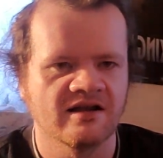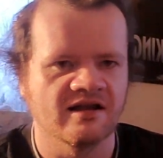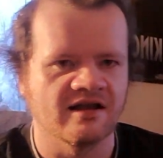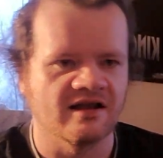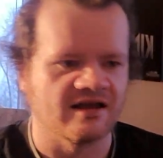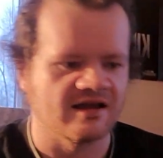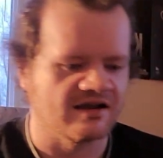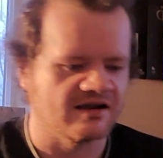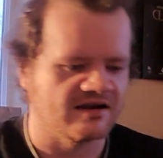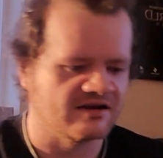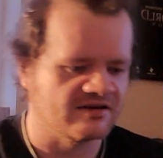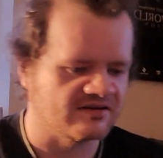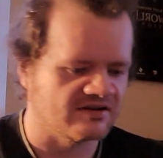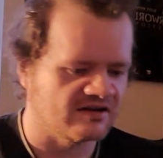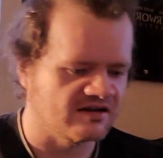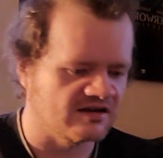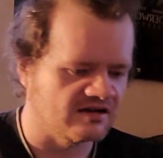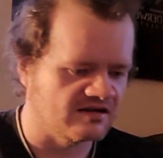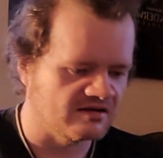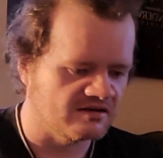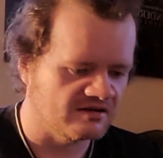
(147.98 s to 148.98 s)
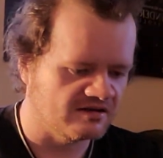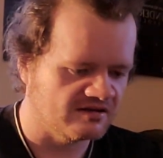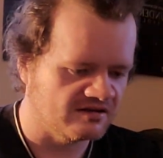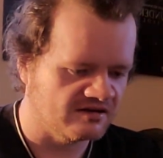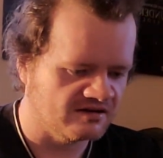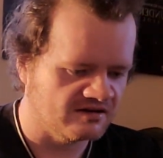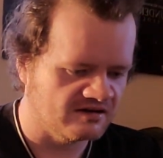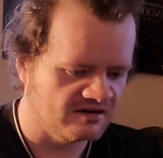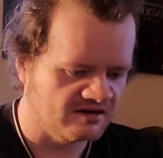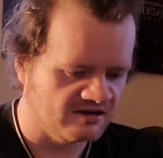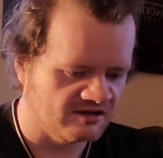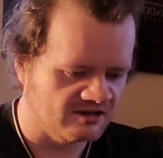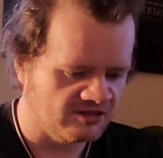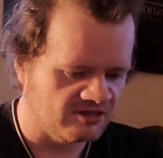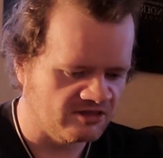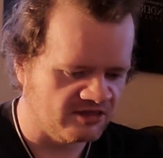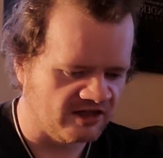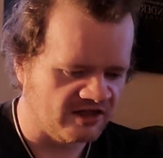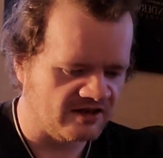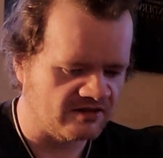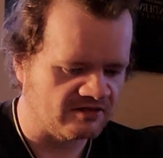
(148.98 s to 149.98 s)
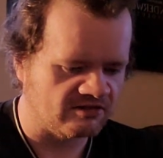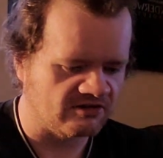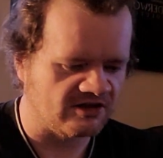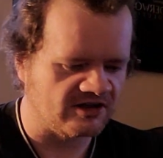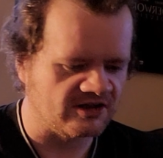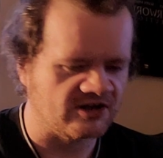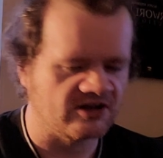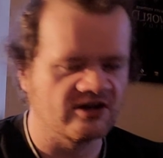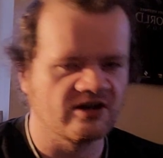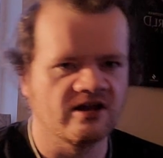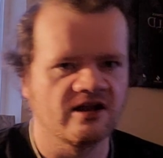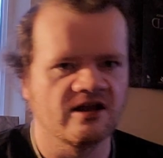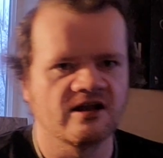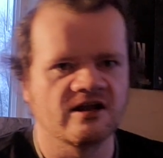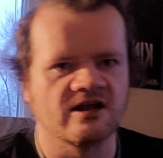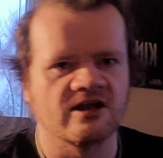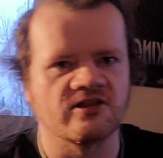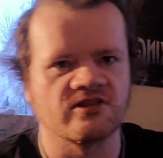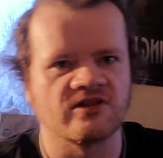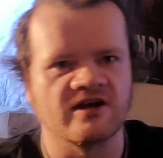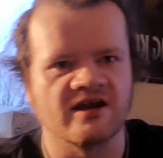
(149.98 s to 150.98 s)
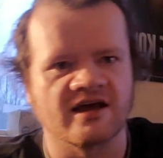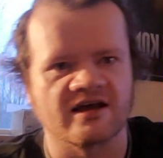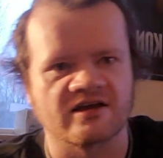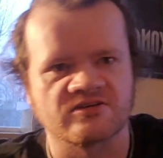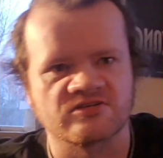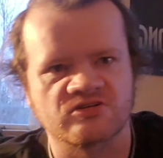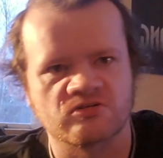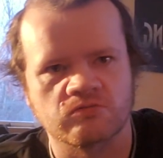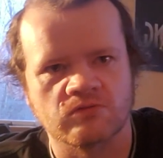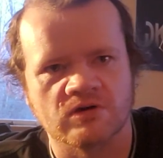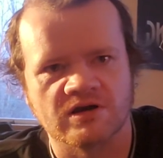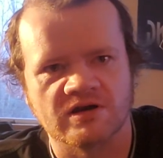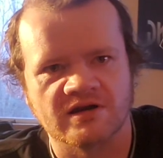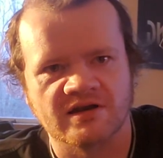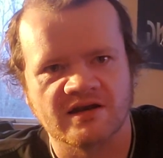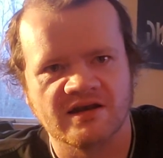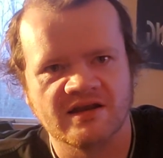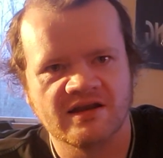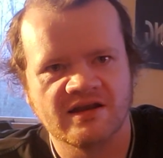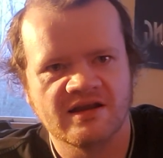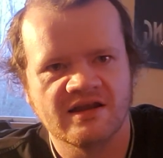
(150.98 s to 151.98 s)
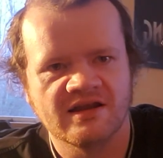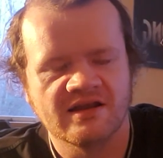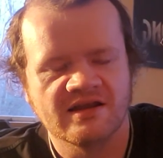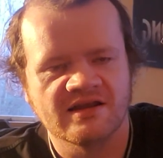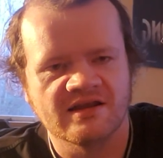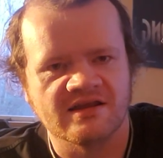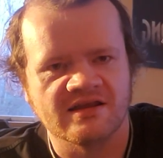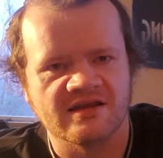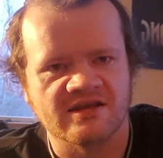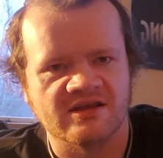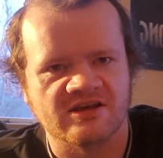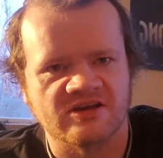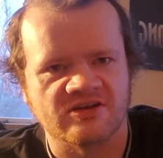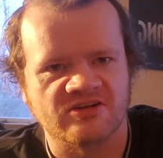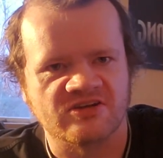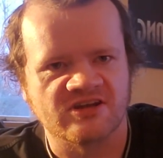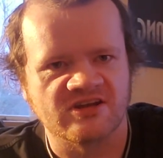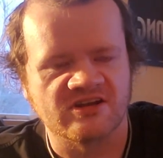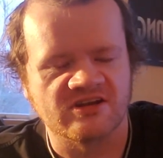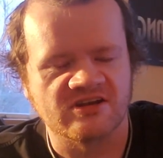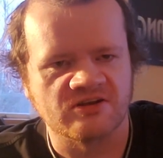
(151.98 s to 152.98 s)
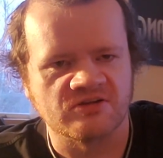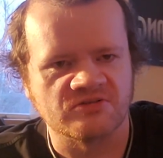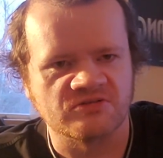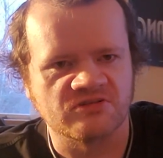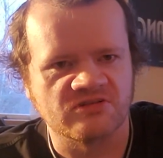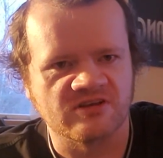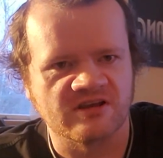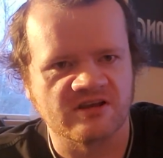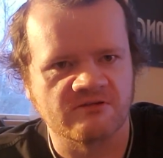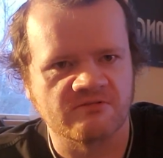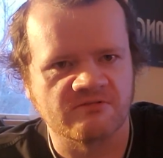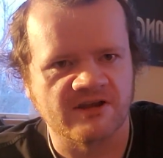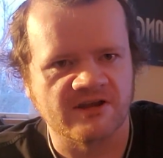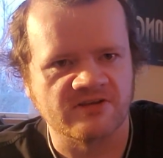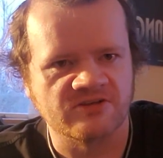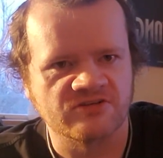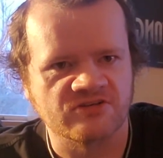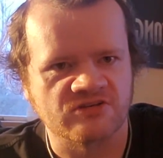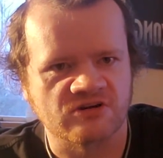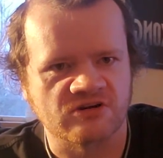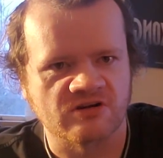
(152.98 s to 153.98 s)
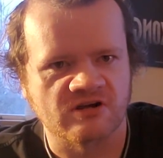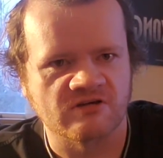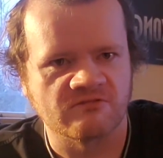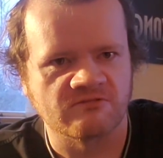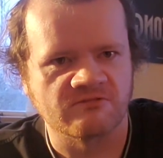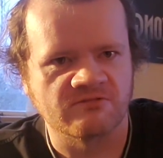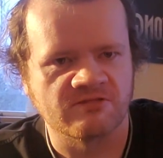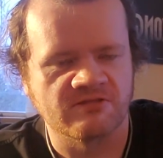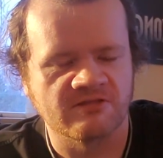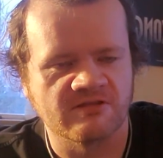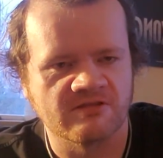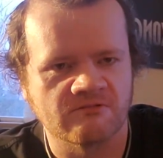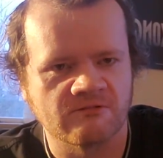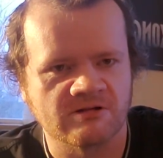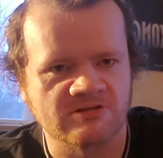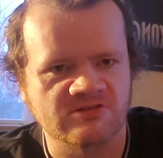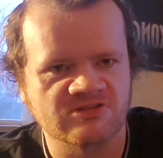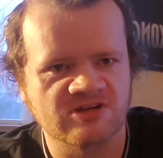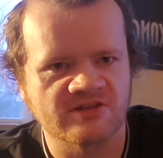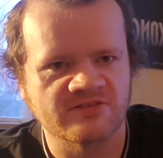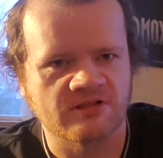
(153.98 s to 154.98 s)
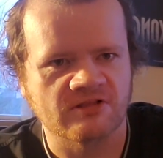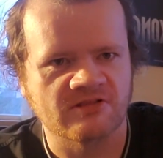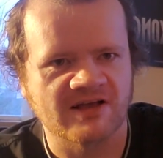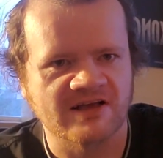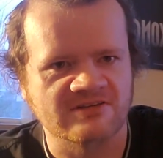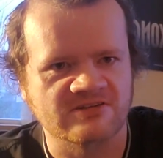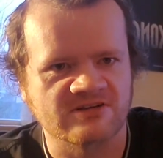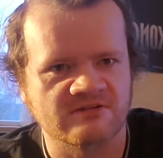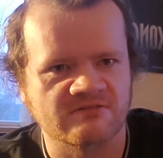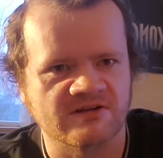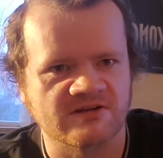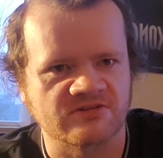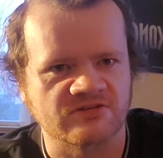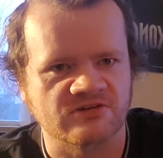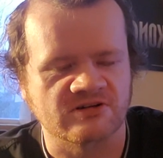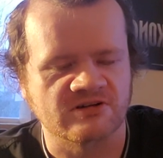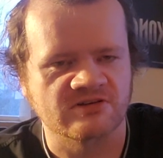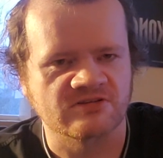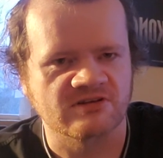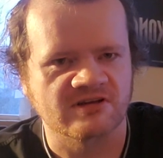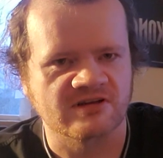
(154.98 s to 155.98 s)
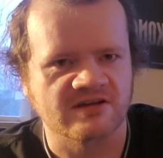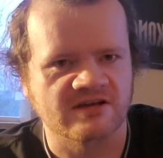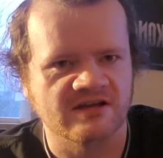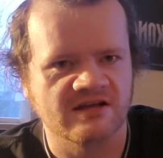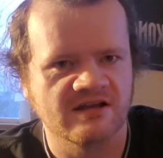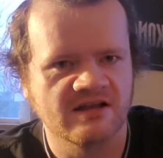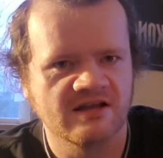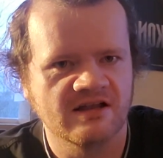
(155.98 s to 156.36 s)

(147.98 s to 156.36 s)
Then, like, in the next one, he continues the adventure of... Well, it's not the last adventure. It's like...